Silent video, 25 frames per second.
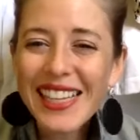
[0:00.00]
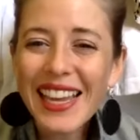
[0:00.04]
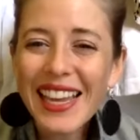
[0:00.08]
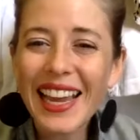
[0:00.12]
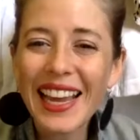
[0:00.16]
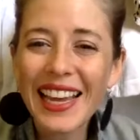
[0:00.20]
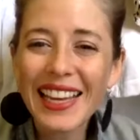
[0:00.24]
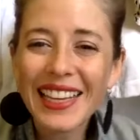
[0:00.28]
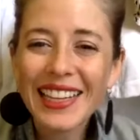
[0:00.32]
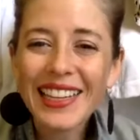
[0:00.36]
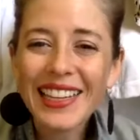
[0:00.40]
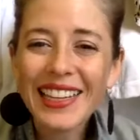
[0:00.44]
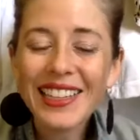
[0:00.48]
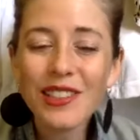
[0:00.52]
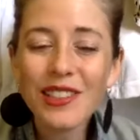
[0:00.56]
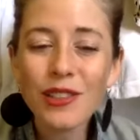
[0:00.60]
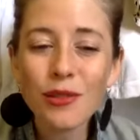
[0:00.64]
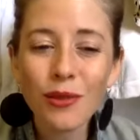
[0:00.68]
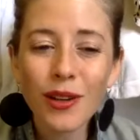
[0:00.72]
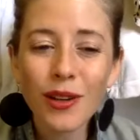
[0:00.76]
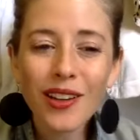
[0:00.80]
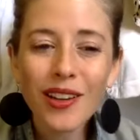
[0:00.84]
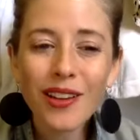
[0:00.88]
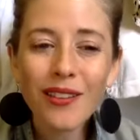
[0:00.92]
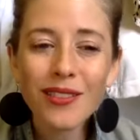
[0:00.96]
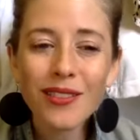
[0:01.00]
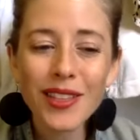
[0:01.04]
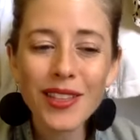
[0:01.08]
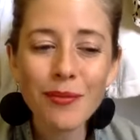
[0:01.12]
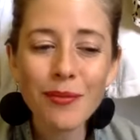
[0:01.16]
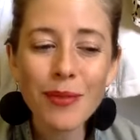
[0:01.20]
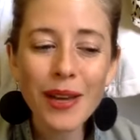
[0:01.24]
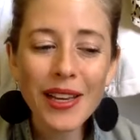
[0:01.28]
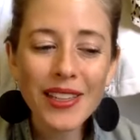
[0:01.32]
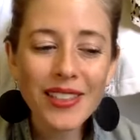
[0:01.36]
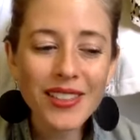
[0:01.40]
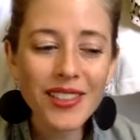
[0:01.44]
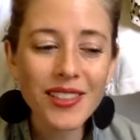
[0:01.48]
And it is one of the
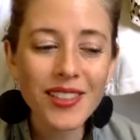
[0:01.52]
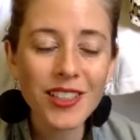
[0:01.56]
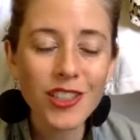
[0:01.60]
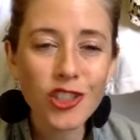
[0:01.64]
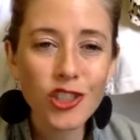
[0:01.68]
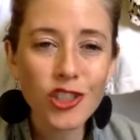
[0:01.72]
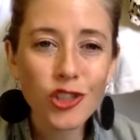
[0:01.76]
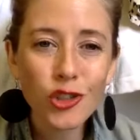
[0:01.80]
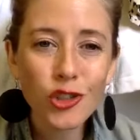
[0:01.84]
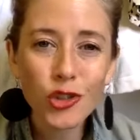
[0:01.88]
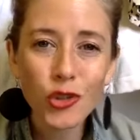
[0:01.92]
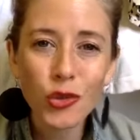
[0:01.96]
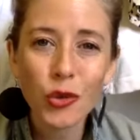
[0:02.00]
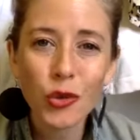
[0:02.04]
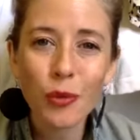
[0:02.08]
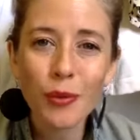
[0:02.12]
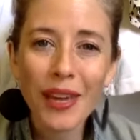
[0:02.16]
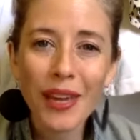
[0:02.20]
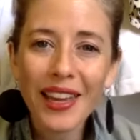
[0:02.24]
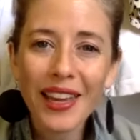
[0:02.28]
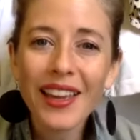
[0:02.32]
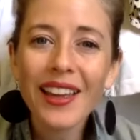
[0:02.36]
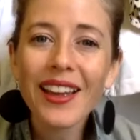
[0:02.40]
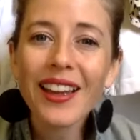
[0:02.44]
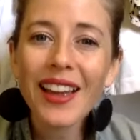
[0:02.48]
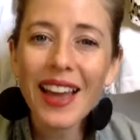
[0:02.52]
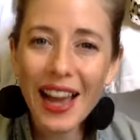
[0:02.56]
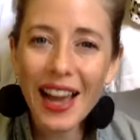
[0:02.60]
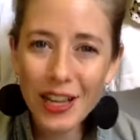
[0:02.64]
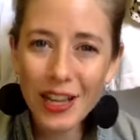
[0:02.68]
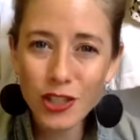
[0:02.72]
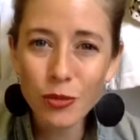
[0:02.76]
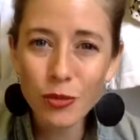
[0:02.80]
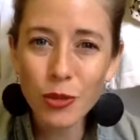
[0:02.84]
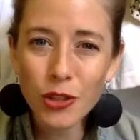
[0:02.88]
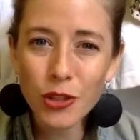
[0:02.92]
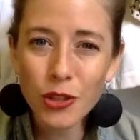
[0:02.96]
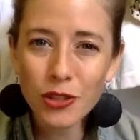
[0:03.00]
best decisions you will make as
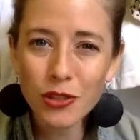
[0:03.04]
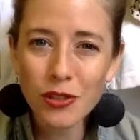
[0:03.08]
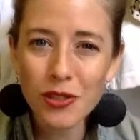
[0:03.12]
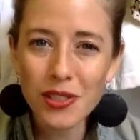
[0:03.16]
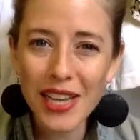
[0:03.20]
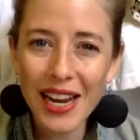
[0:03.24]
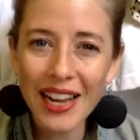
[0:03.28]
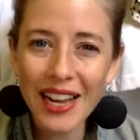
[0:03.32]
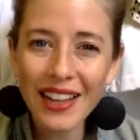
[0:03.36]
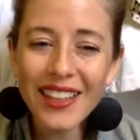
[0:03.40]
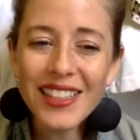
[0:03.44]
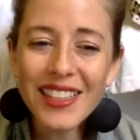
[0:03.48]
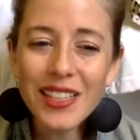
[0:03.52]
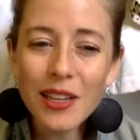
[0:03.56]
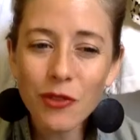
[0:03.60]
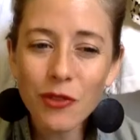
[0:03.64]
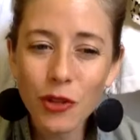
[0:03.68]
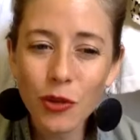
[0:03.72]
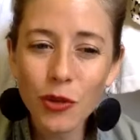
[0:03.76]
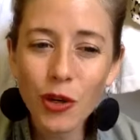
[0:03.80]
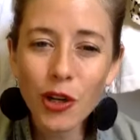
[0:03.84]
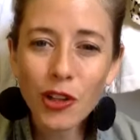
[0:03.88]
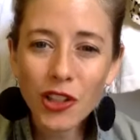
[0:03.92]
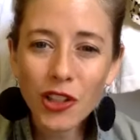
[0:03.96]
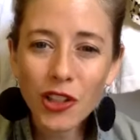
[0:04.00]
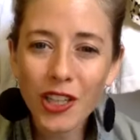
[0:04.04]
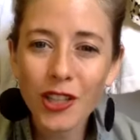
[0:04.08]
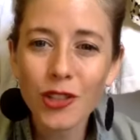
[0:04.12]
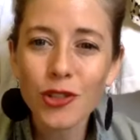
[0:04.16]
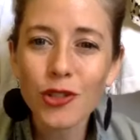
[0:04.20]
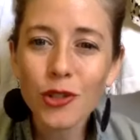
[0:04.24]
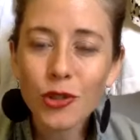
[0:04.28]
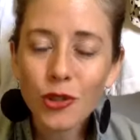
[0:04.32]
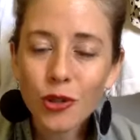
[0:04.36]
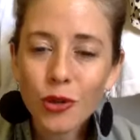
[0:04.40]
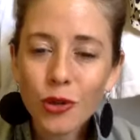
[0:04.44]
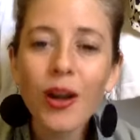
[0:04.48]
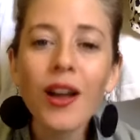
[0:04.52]
a personal stylist if you are looking
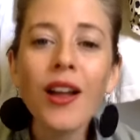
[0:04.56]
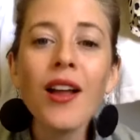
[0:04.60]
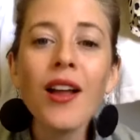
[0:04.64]
to